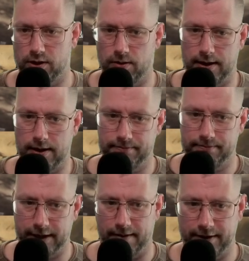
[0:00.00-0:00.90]
Yeah,
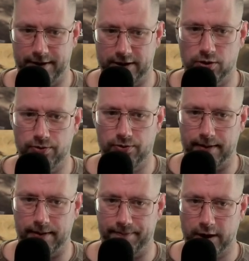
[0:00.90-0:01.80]
that's a good thing.
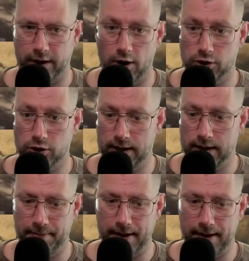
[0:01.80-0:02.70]
Also, keep in
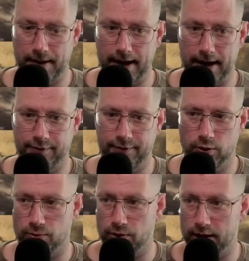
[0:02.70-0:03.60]
mind, if you're
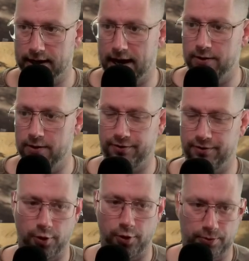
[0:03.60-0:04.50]
running out of
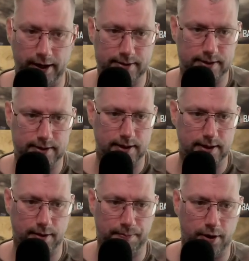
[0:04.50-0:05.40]
upgrade
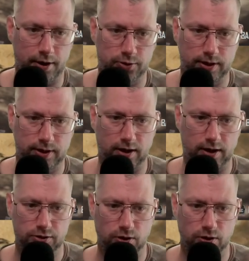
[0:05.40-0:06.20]
parts, you can also